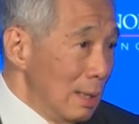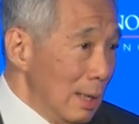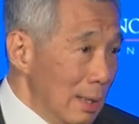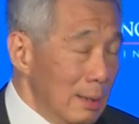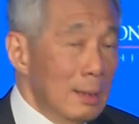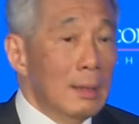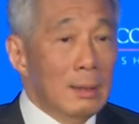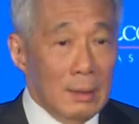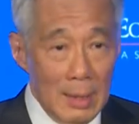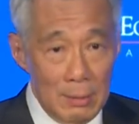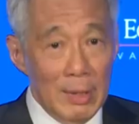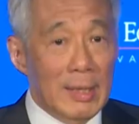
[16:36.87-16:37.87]
And
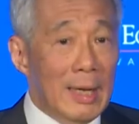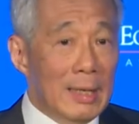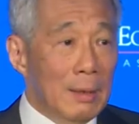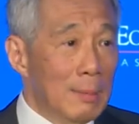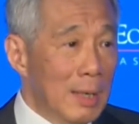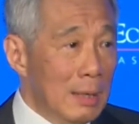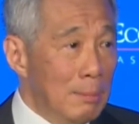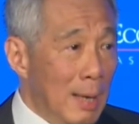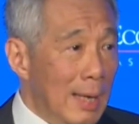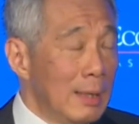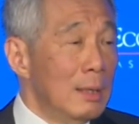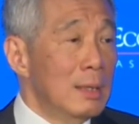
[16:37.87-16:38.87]
then we take the money back,